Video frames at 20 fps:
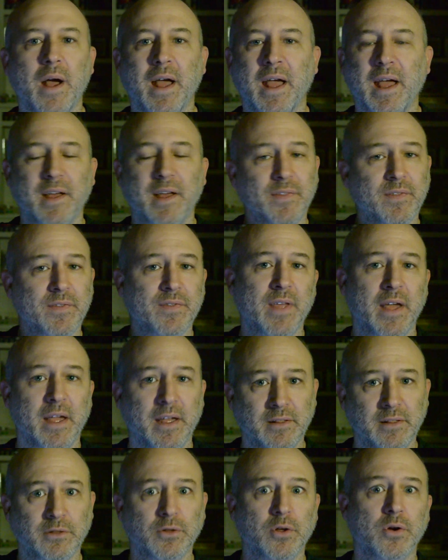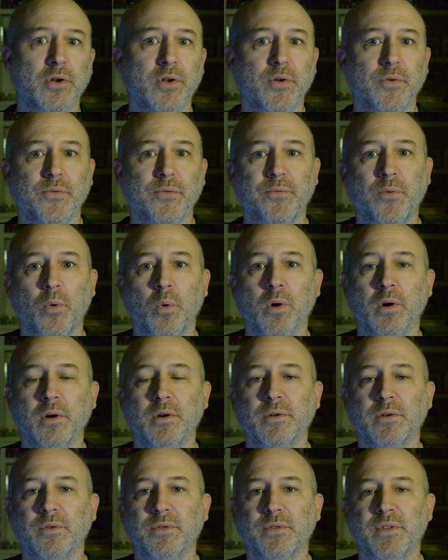and they look
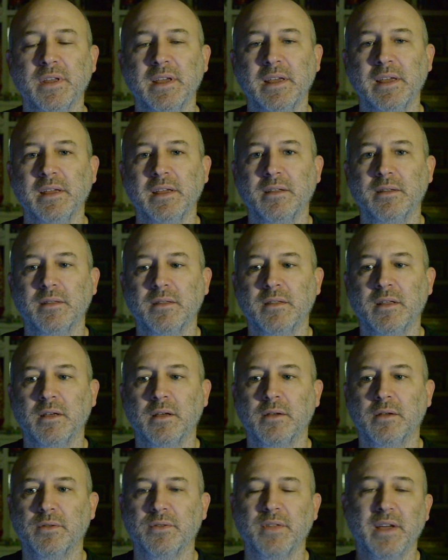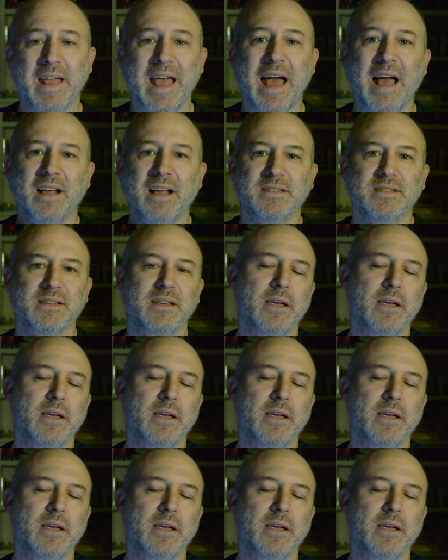for the cask